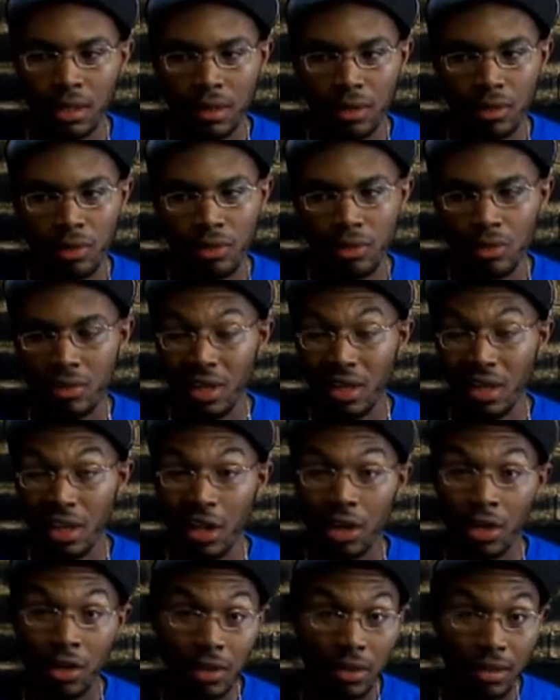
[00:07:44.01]
who you can
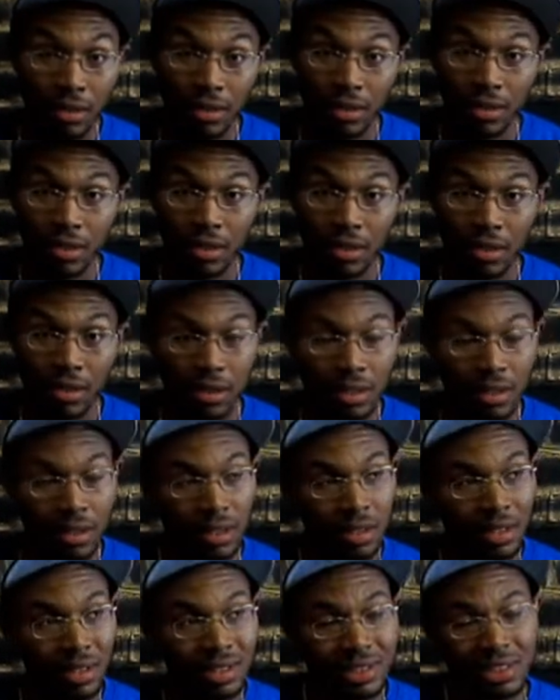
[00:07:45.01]
call,
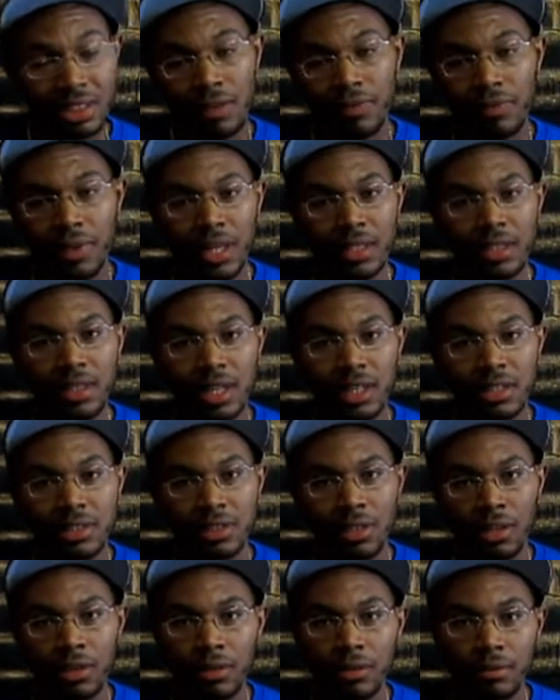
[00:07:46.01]
and stuff like that.
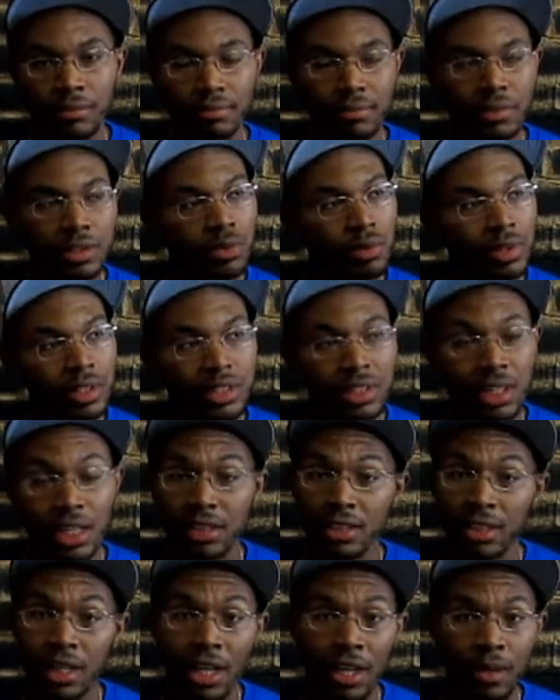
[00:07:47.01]
So just want to
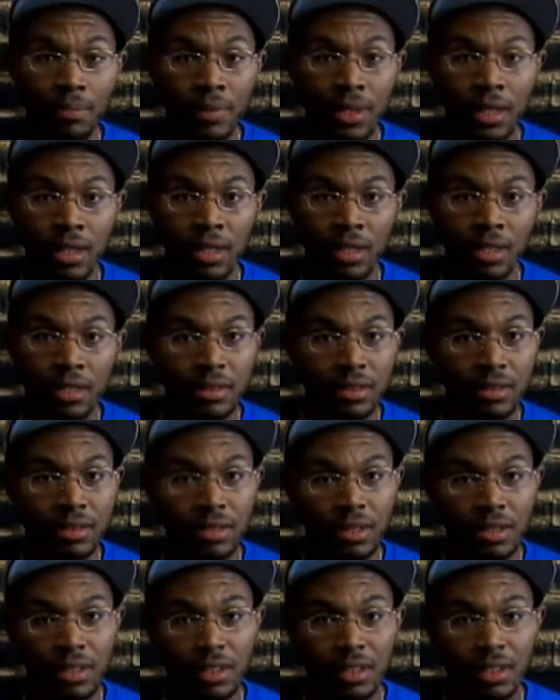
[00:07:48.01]
shout y'all out, man, and
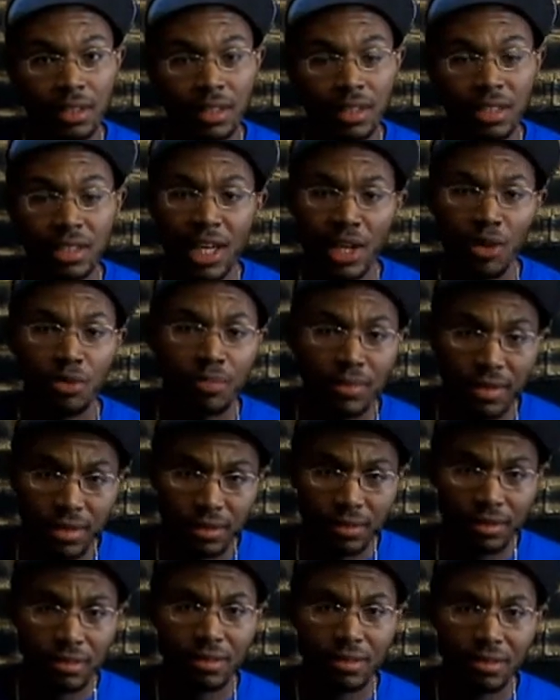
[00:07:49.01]
connect with me.
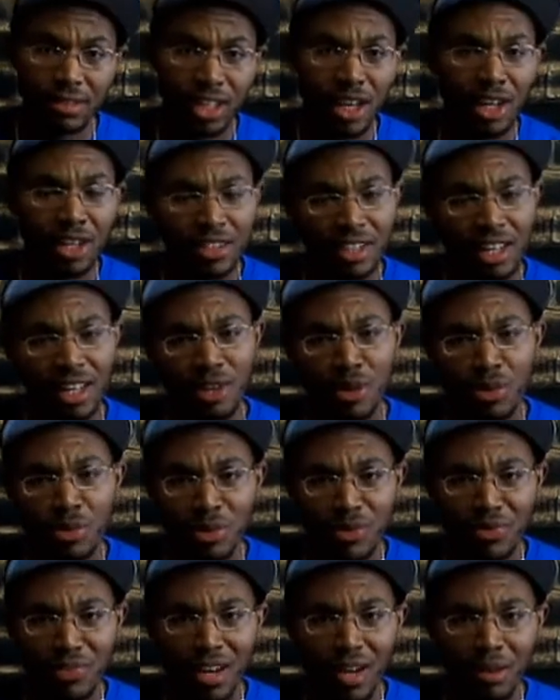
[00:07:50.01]
Y'all know where
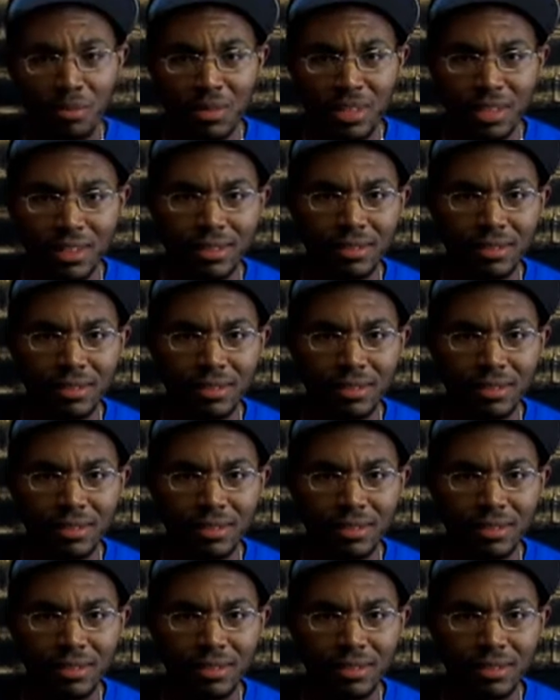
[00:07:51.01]
to find me.